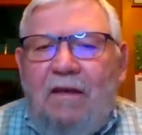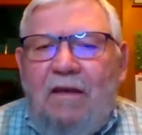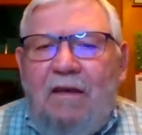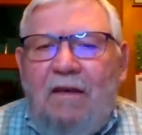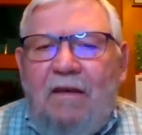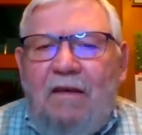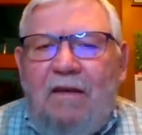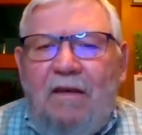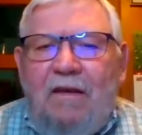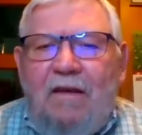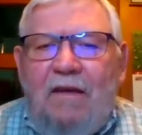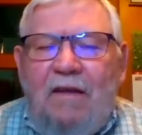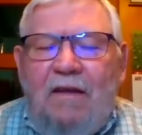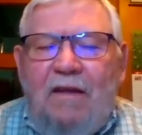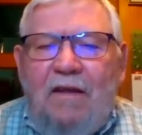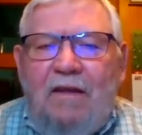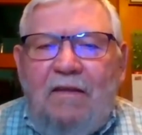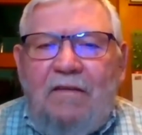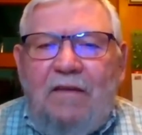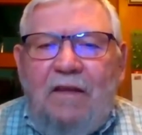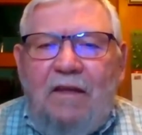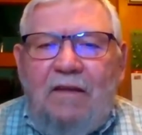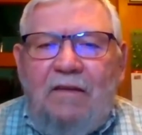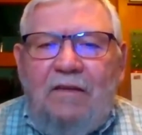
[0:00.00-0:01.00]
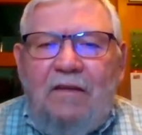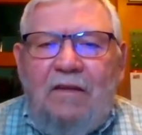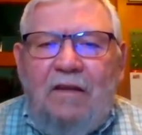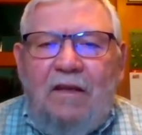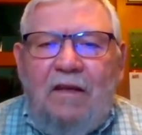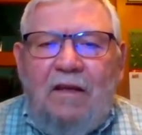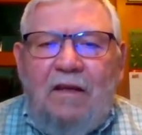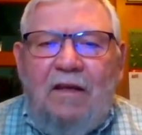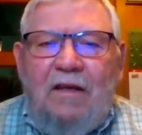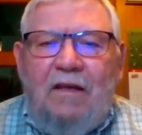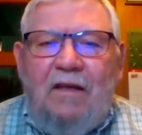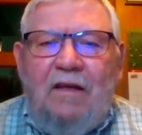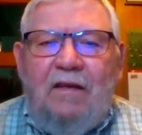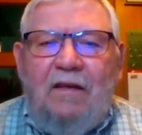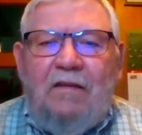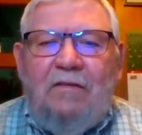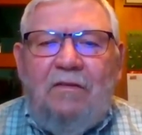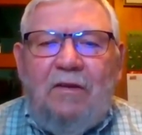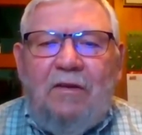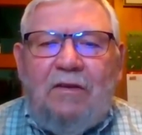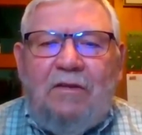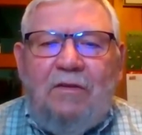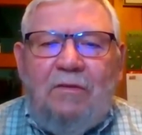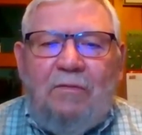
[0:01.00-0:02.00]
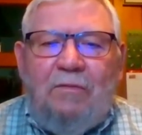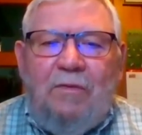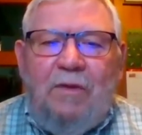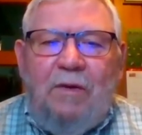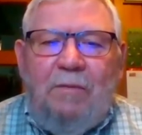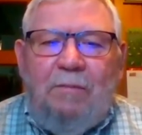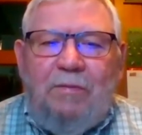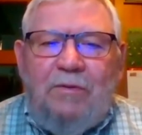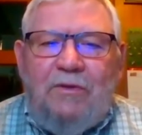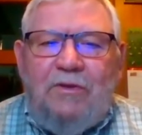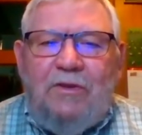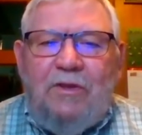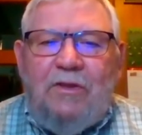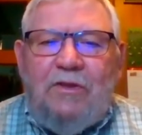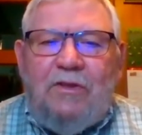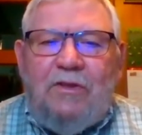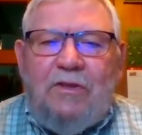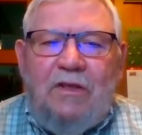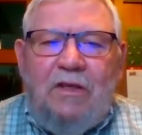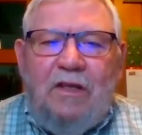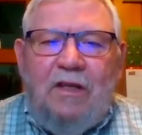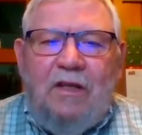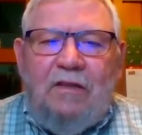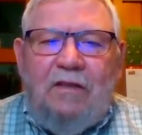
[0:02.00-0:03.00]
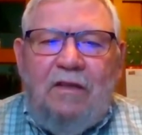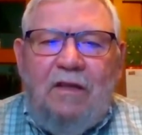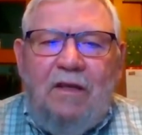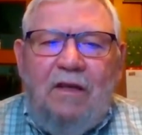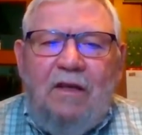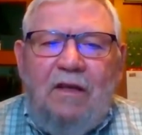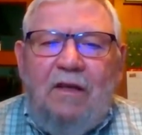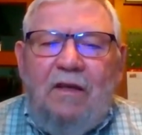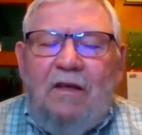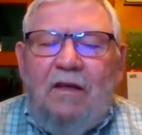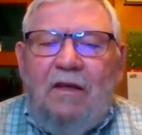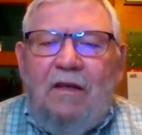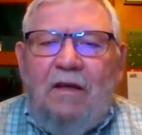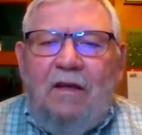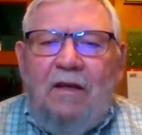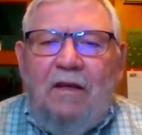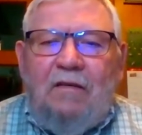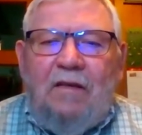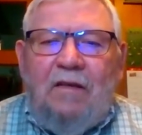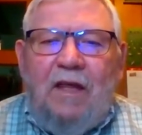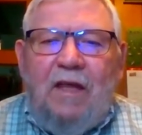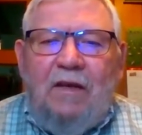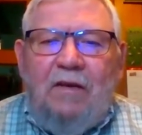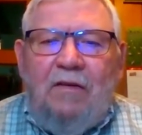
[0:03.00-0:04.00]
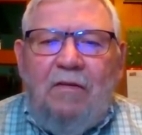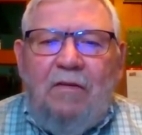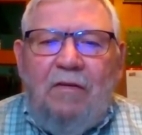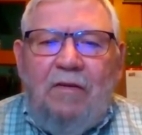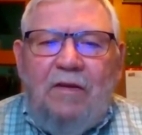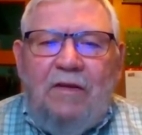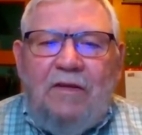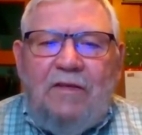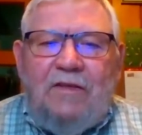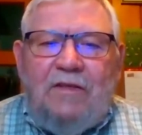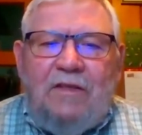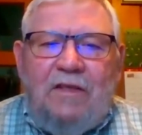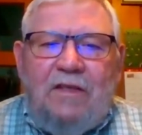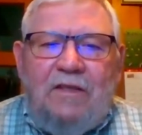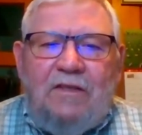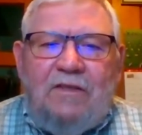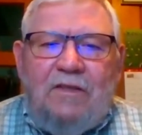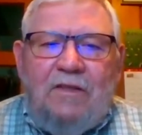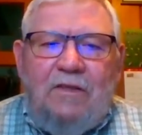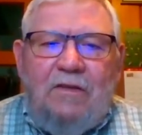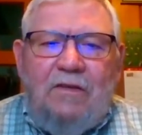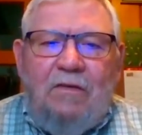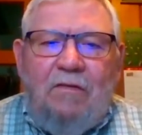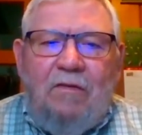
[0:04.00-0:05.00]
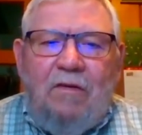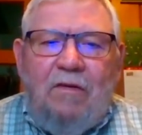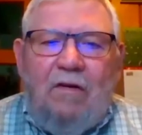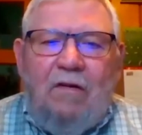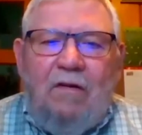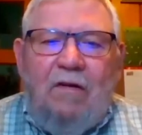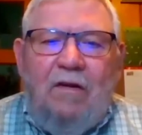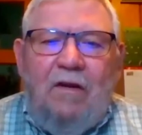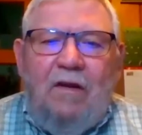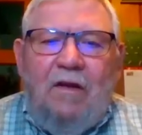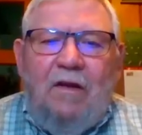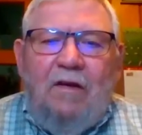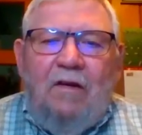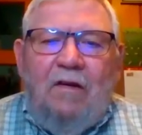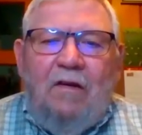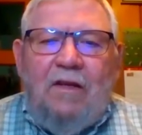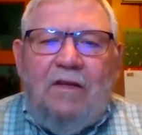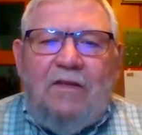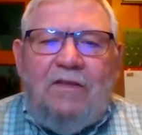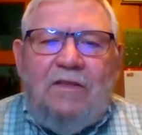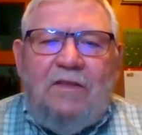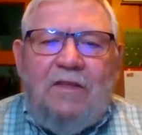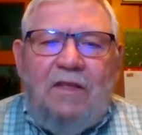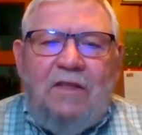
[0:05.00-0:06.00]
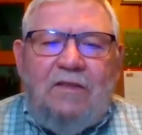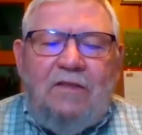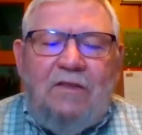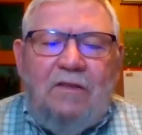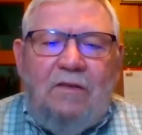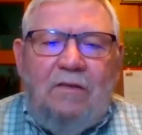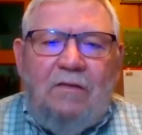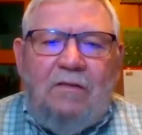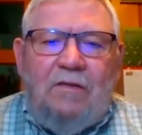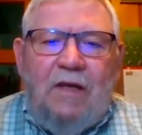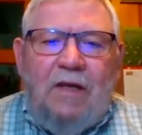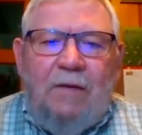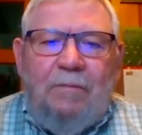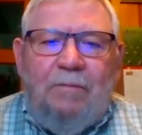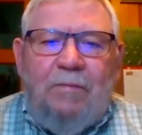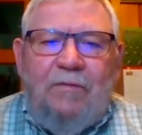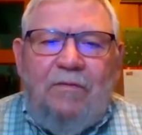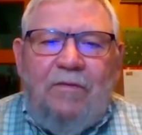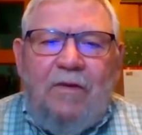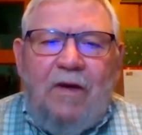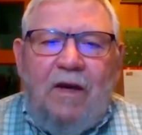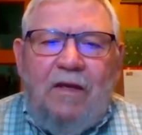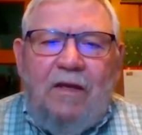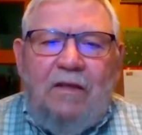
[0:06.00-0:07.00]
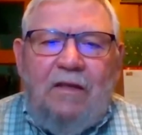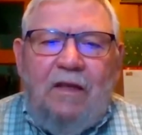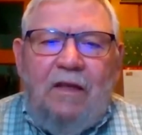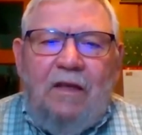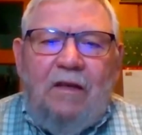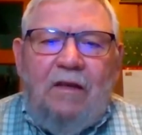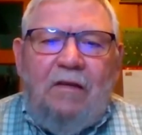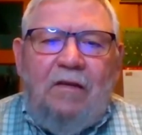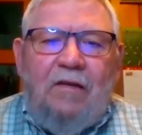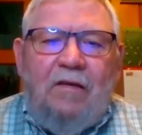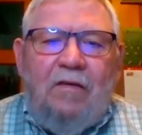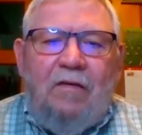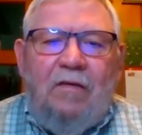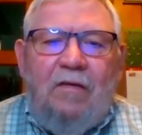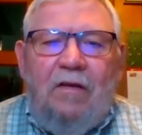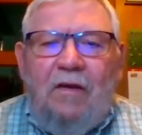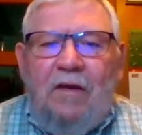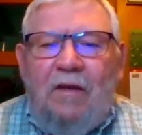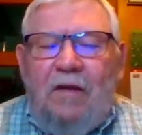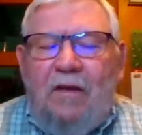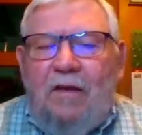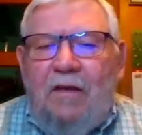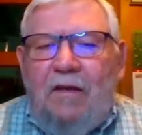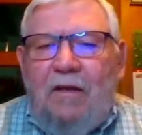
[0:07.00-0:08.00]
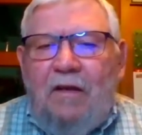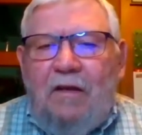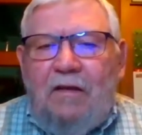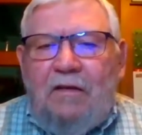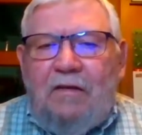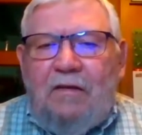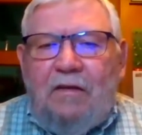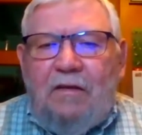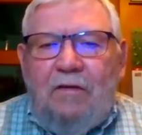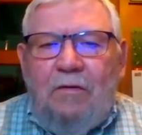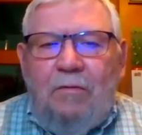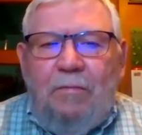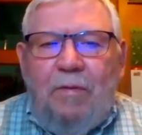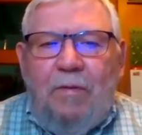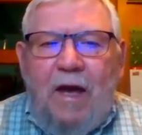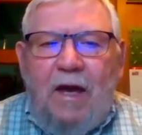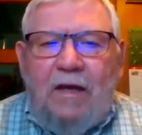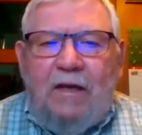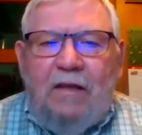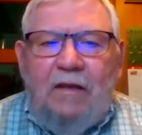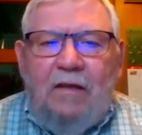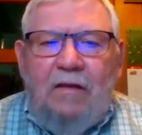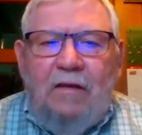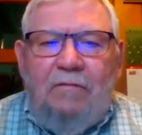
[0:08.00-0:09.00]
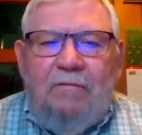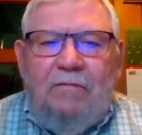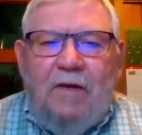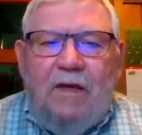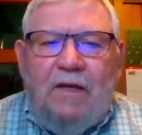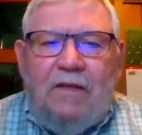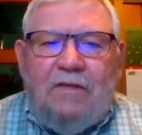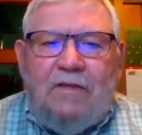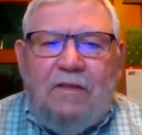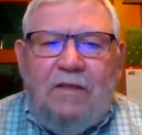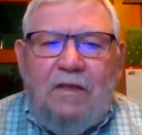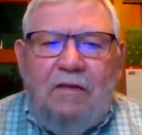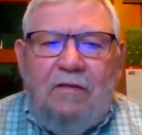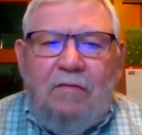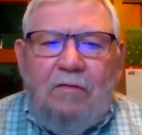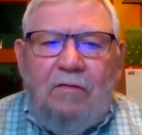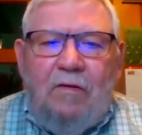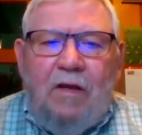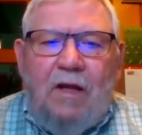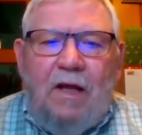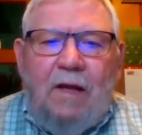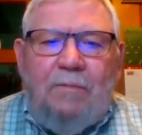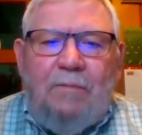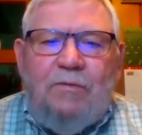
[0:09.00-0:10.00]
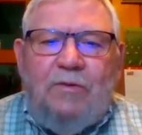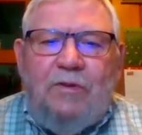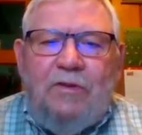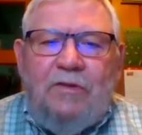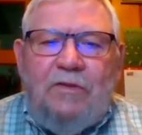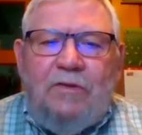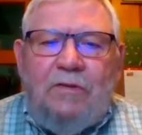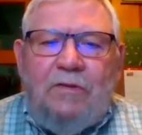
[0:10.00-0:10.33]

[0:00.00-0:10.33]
and then look to reposition it later in the season or on a seasonal type of idea here to go back and invest either in options